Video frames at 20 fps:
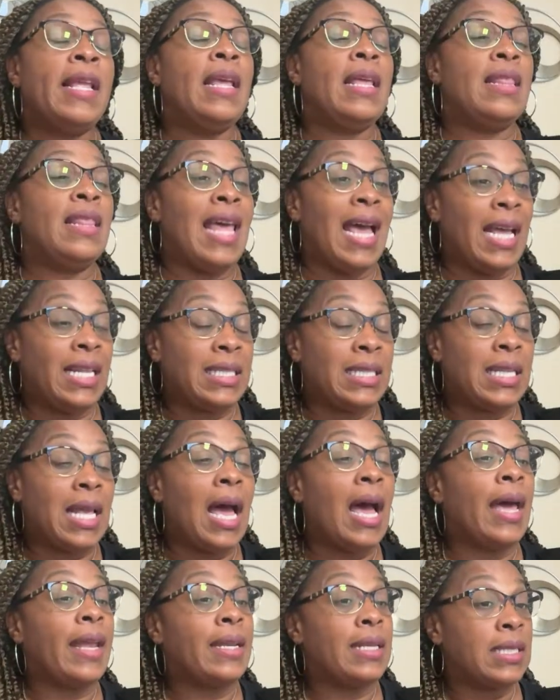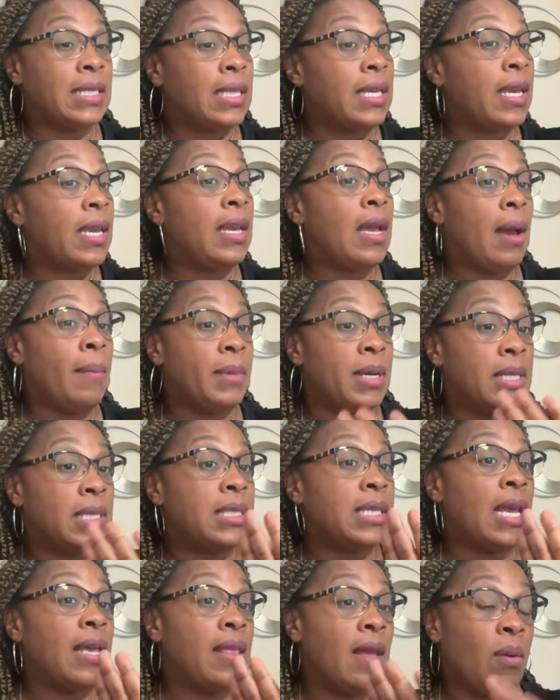That's honestly, I'm going to
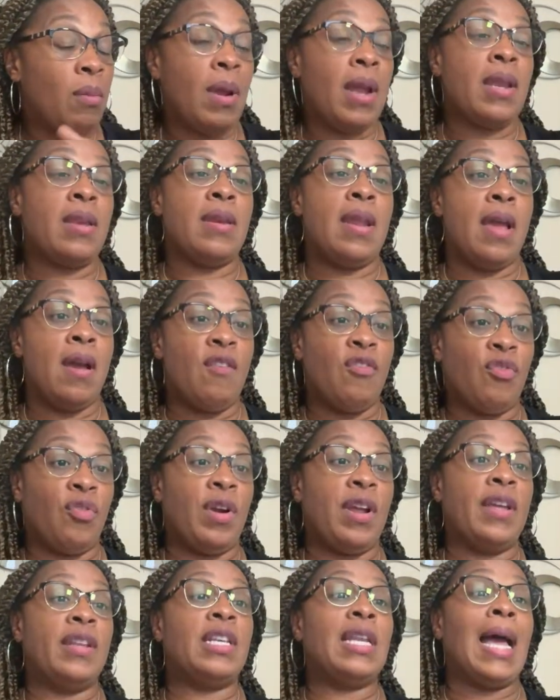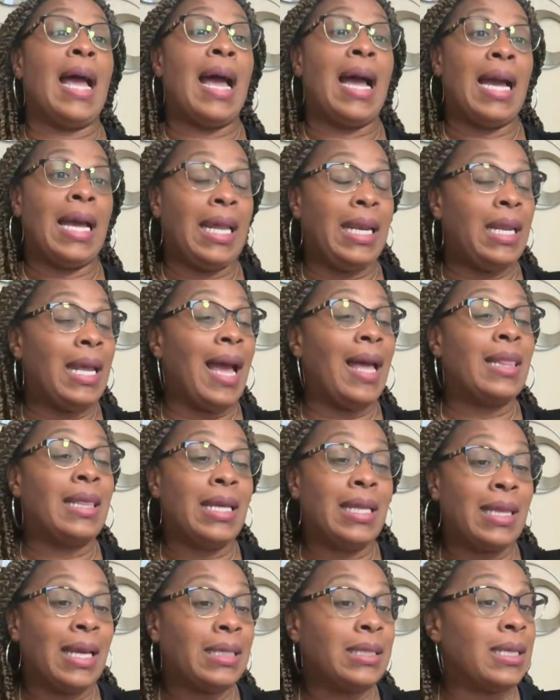say that right now, friend. I
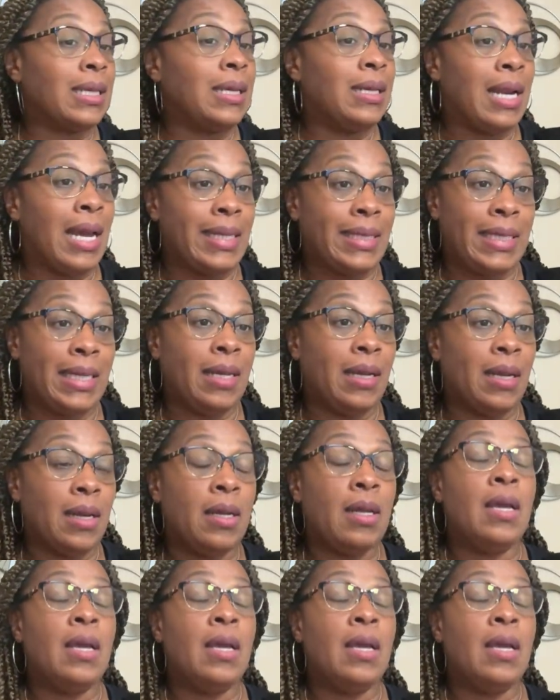think that's a good idea.